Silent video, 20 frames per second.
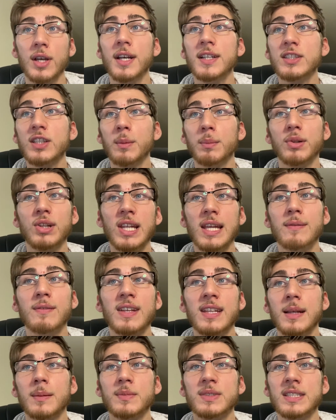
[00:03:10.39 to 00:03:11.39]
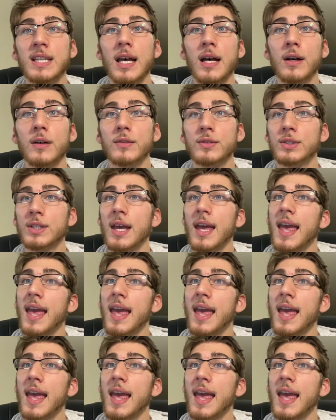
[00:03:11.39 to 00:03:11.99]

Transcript: to believe in themselves